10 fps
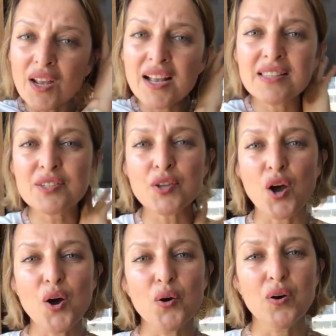And
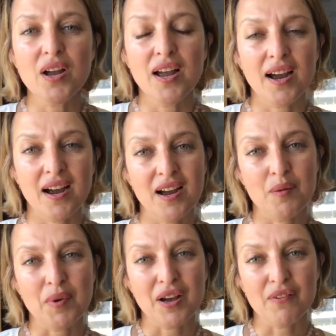so,
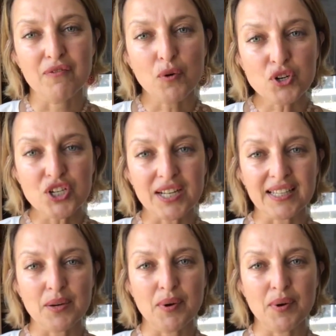unfortunately,